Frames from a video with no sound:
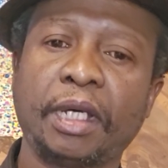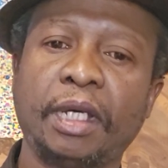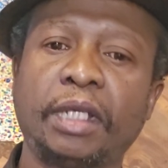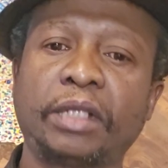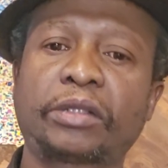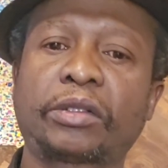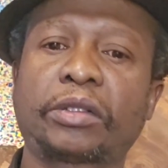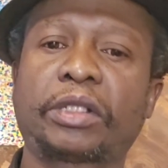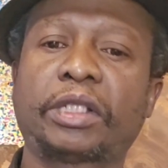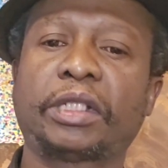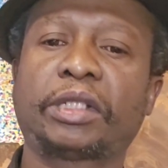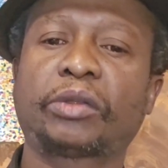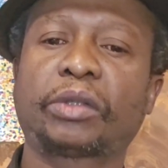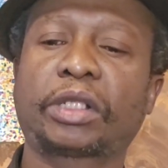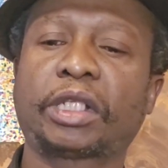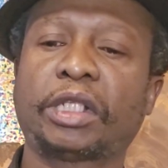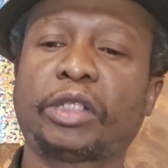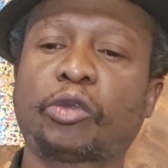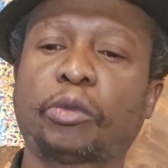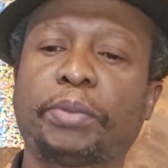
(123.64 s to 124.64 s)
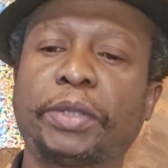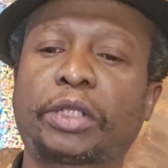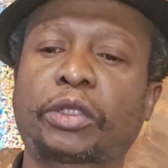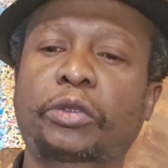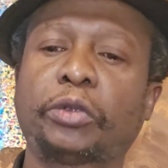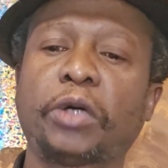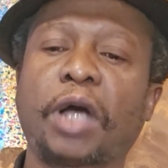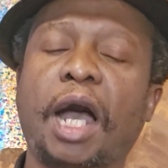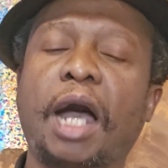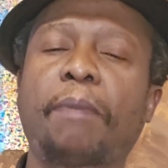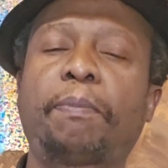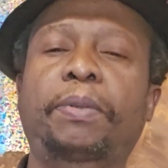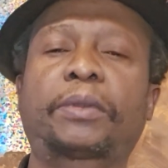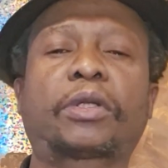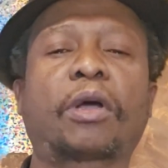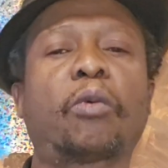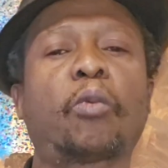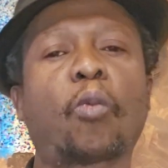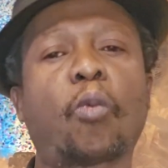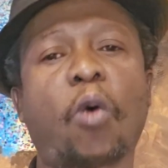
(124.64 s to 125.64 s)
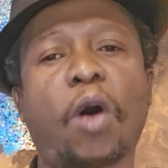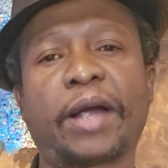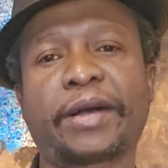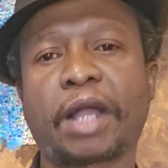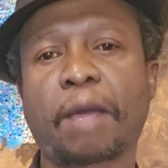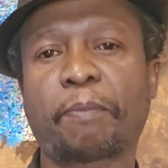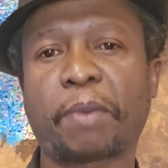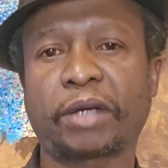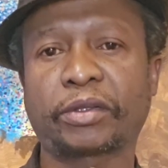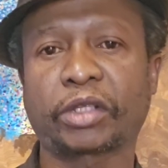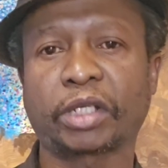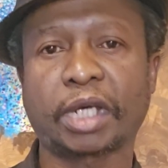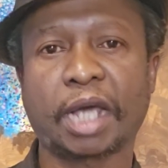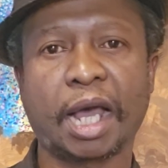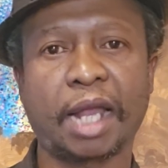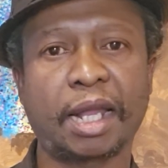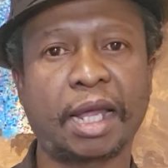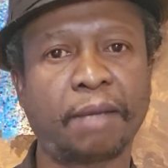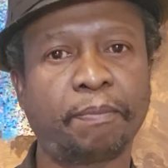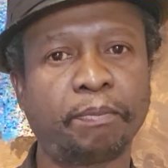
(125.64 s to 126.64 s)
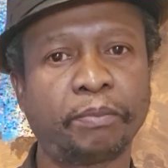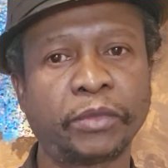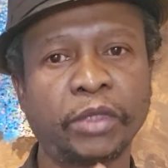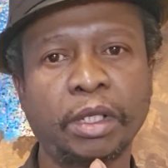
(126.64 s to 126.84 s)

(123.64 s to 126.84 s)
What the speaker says: So these will be 2 up. Don't worry about the color.